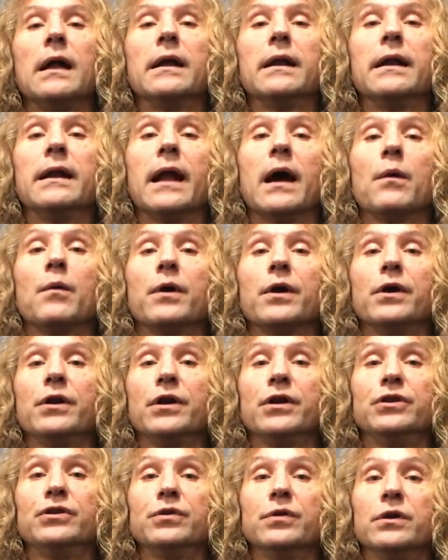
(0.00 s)
Now we're going
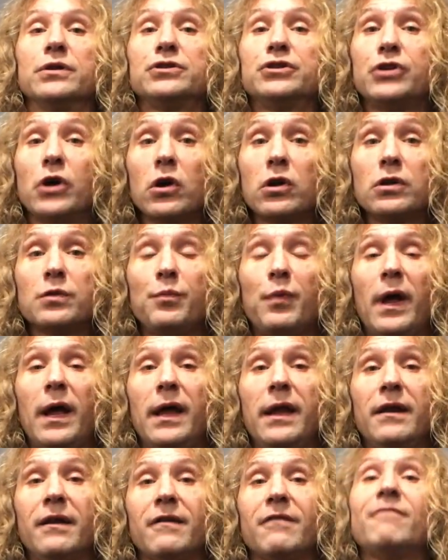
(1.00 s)
to do a choked
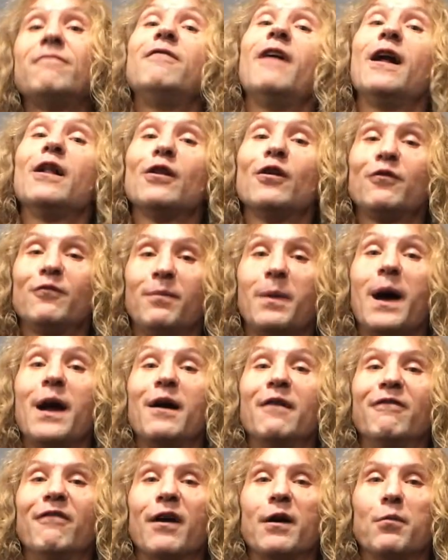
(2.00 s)
bend followed by
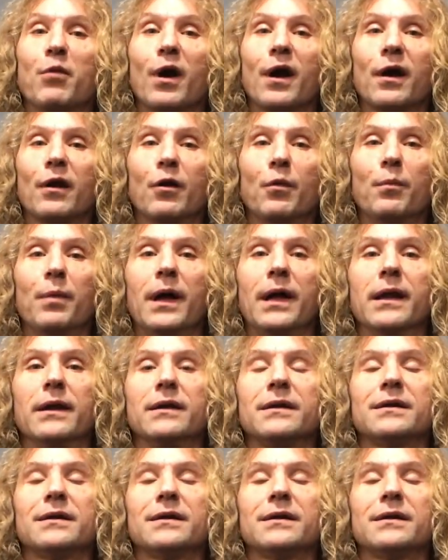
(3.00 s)
a vibrato bend.